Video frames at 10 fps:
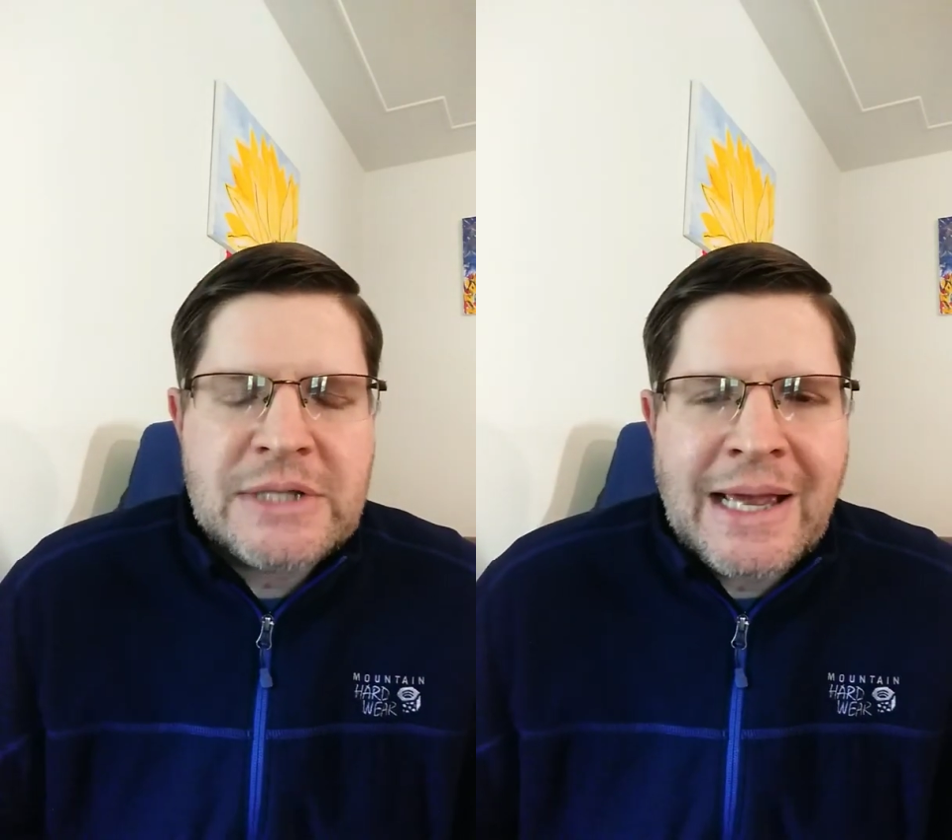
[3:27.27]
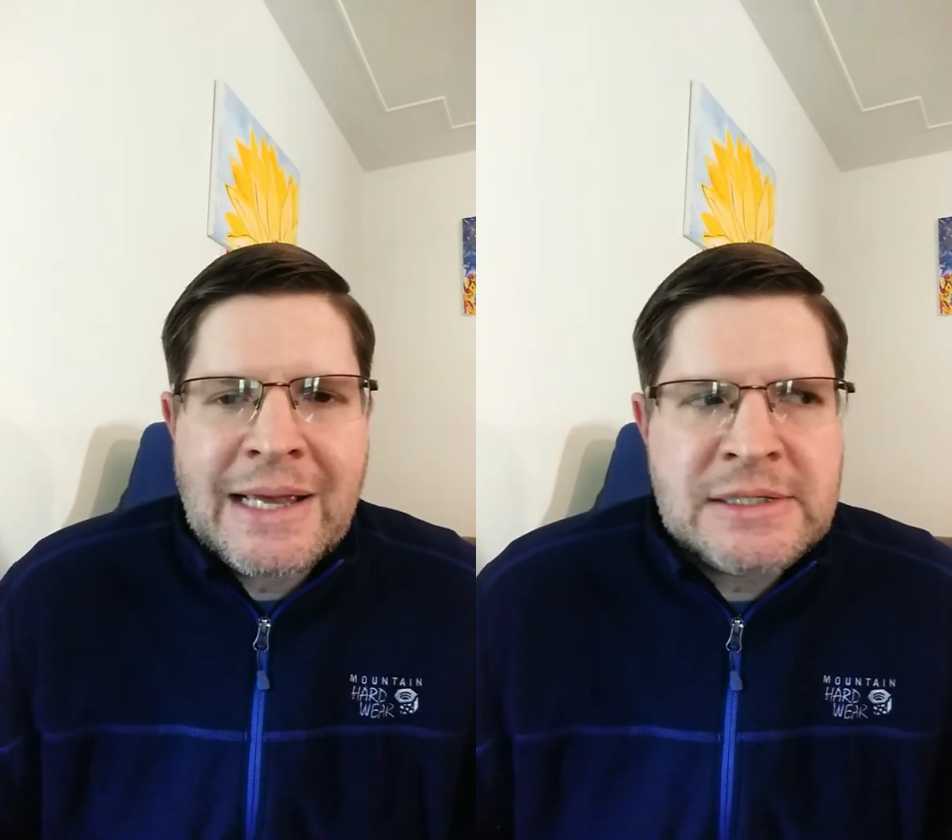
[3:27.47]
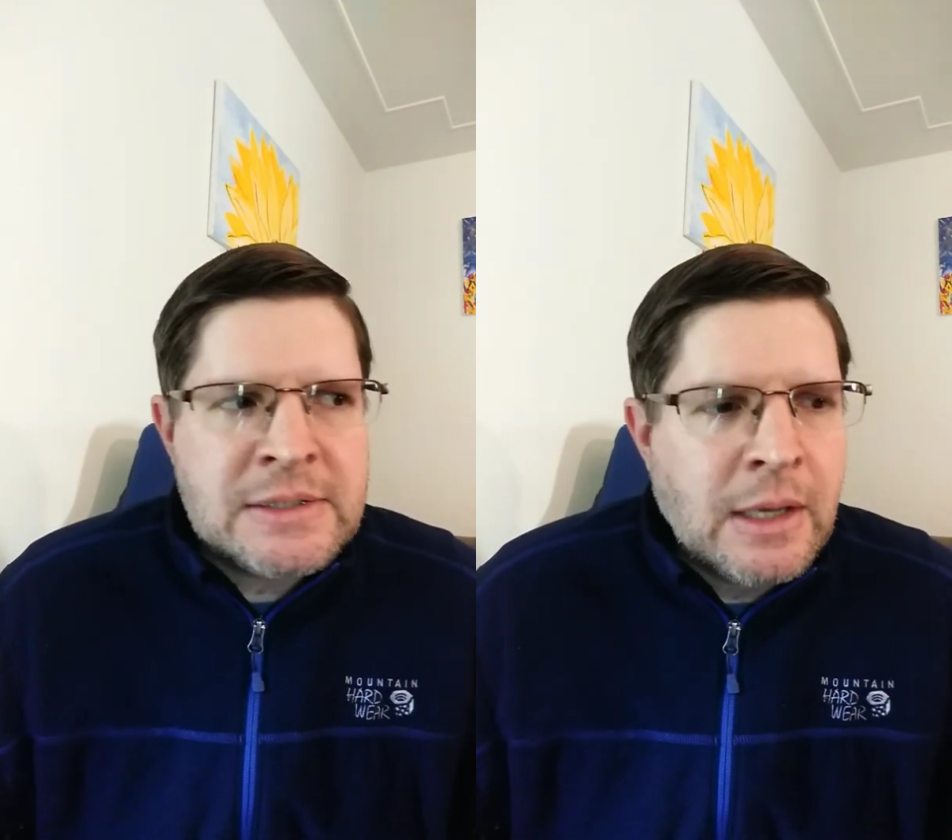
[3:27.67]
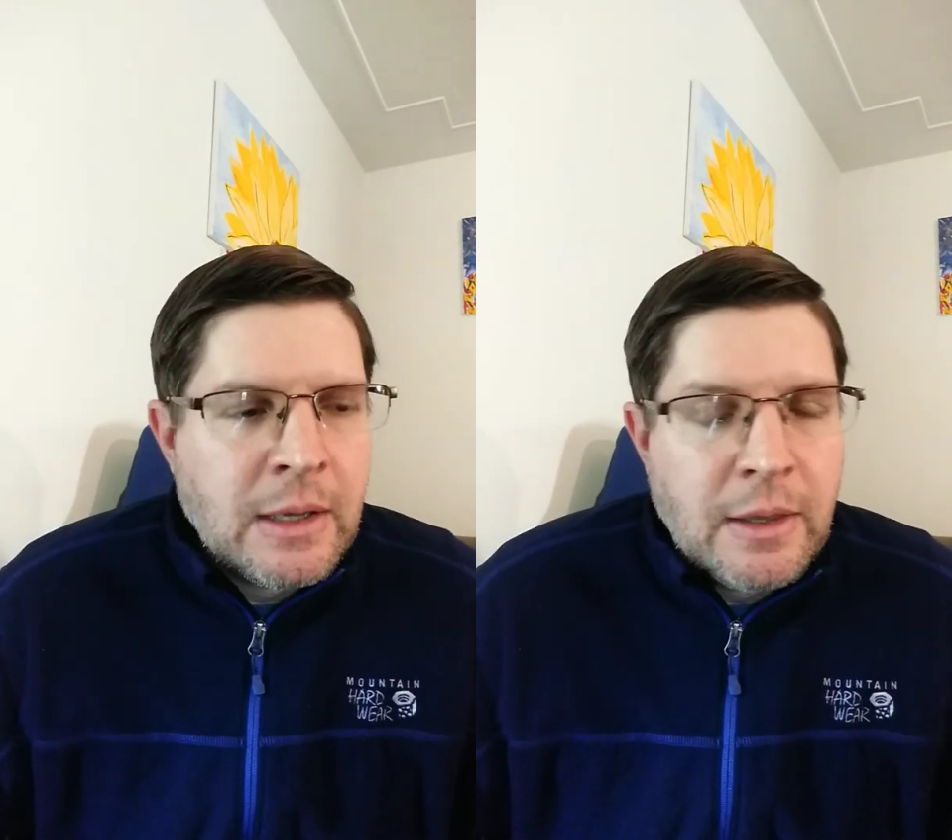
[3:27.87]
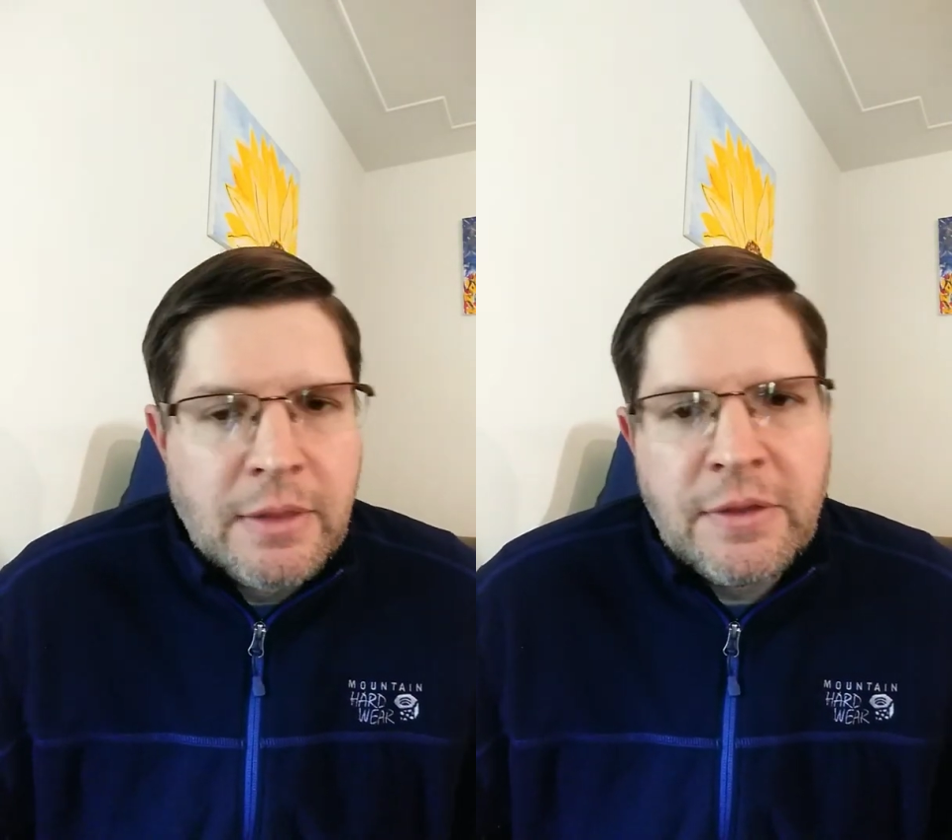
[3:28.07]

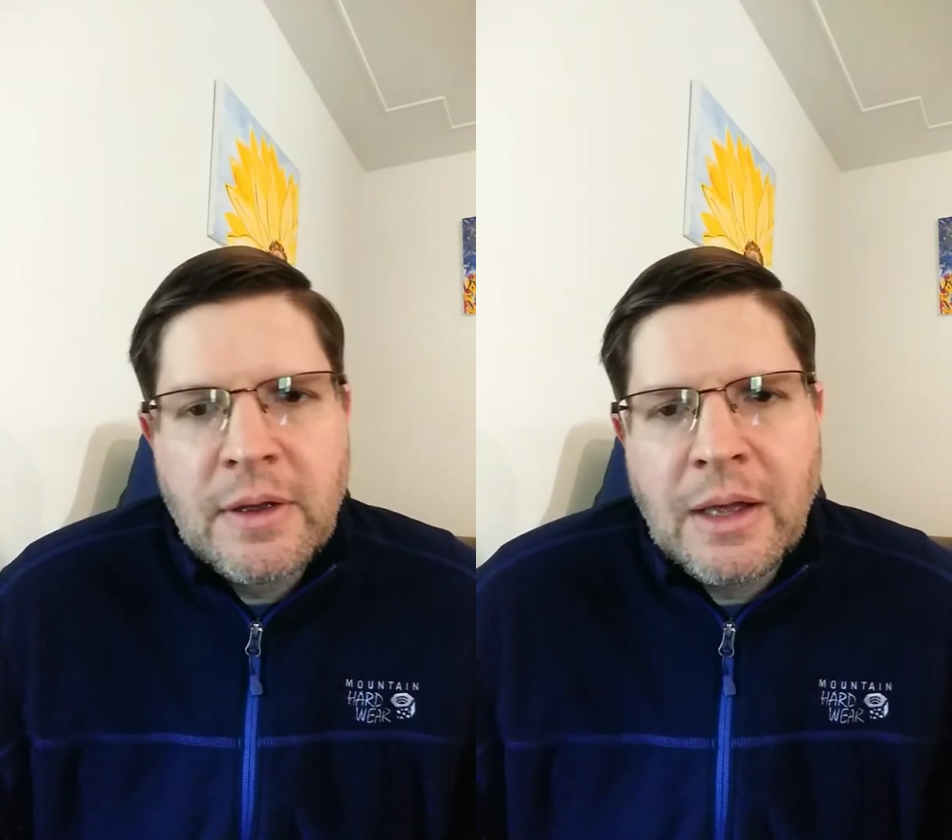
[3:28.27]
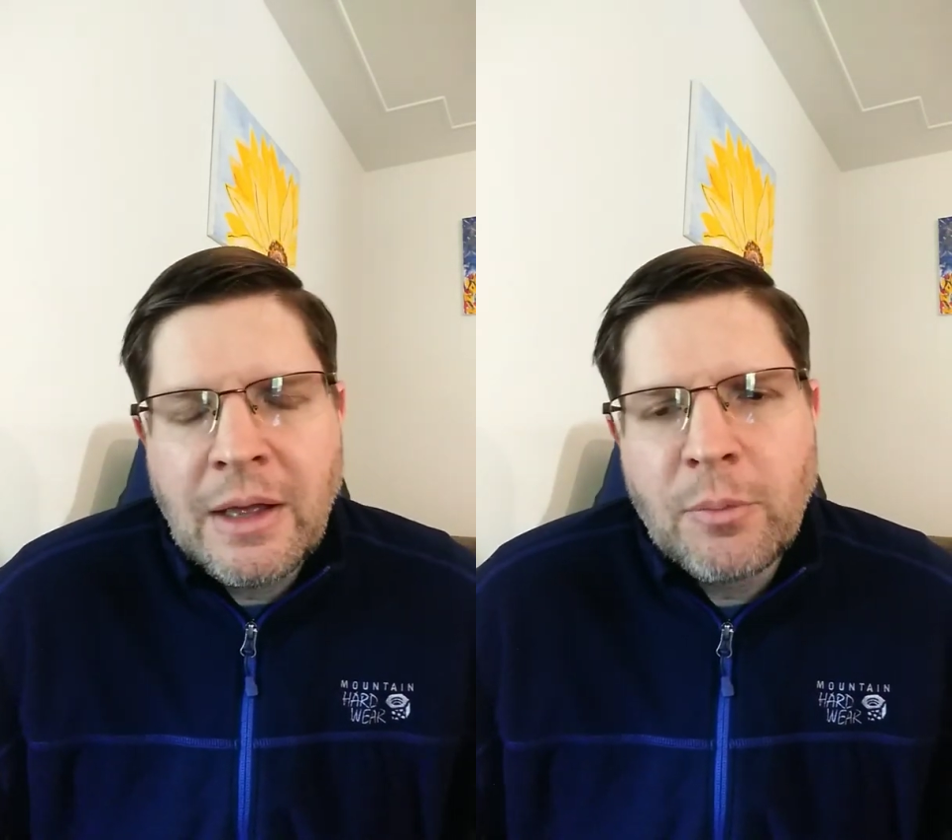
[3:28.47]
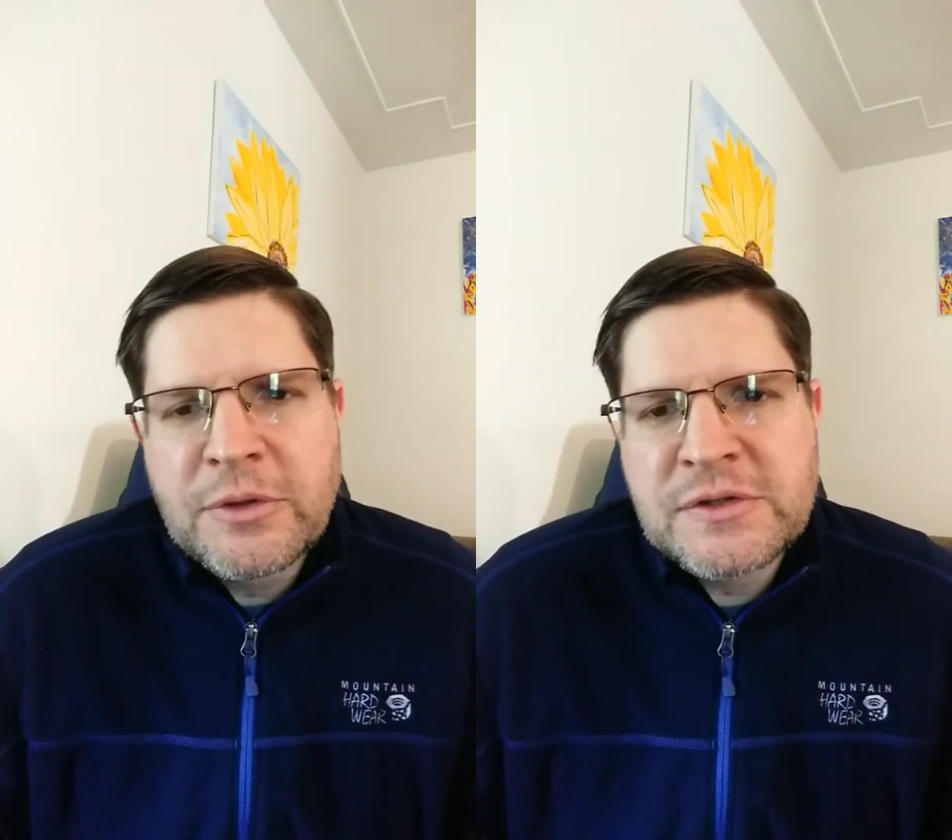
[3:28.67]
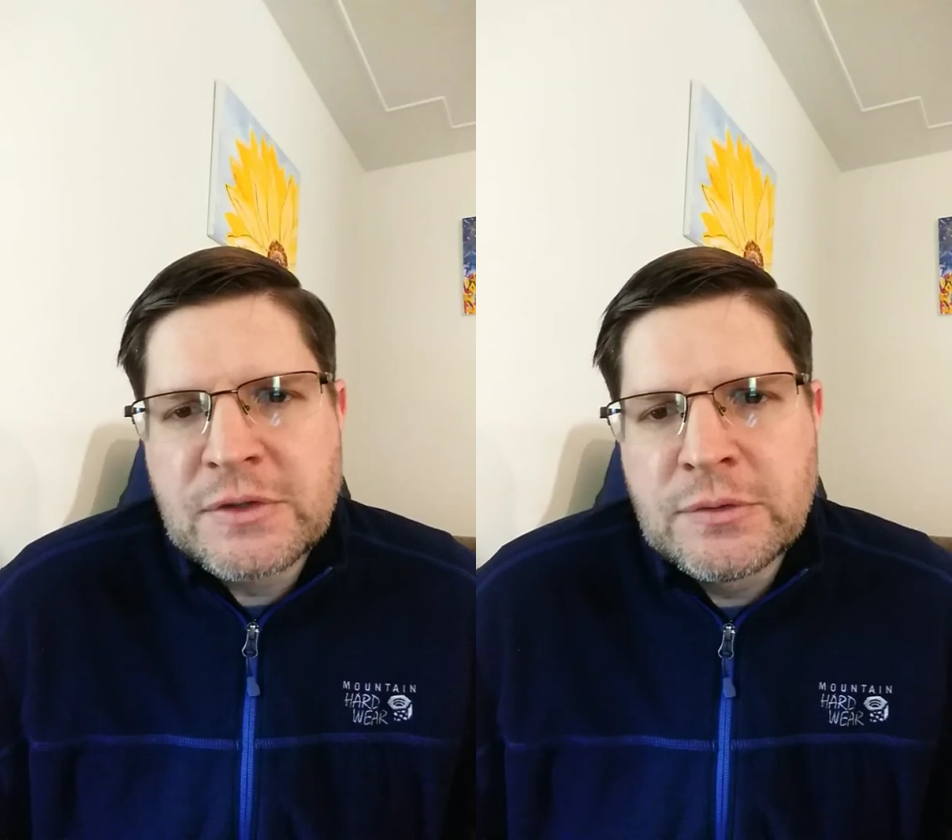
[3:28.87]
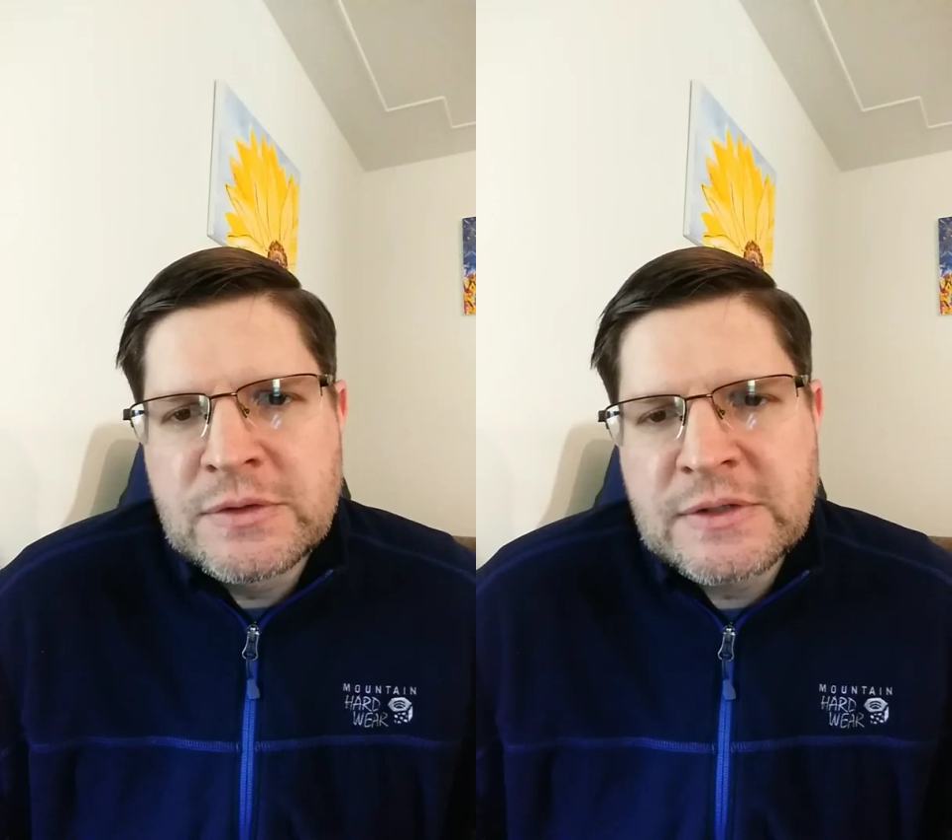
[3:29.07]
help the
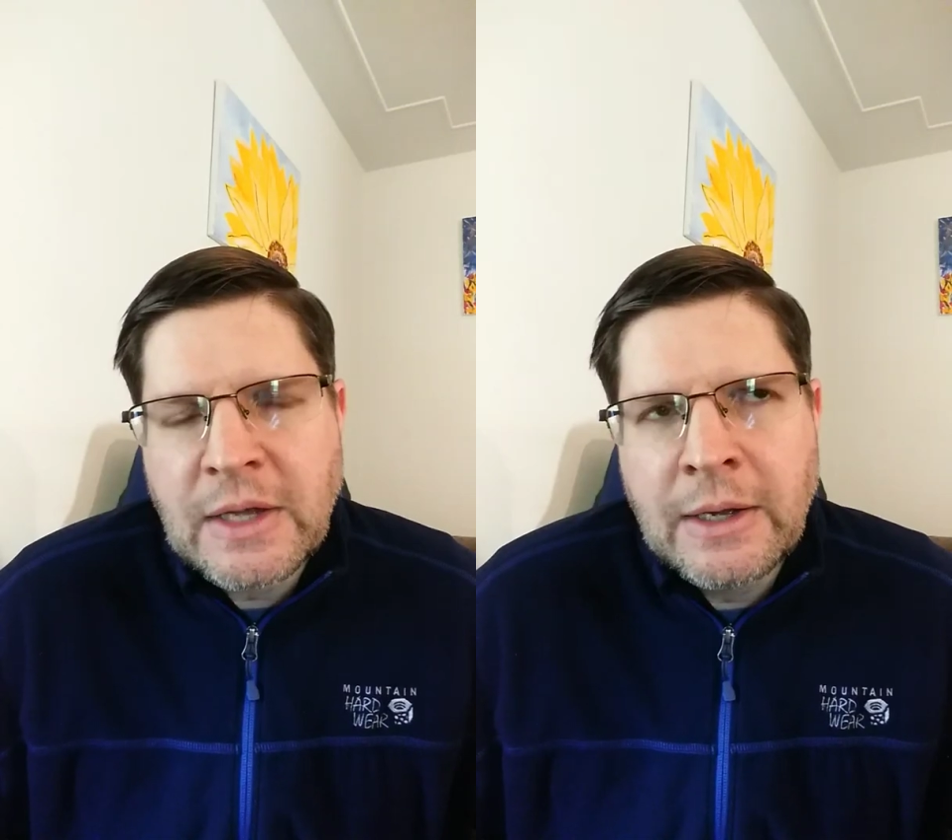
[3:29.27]
students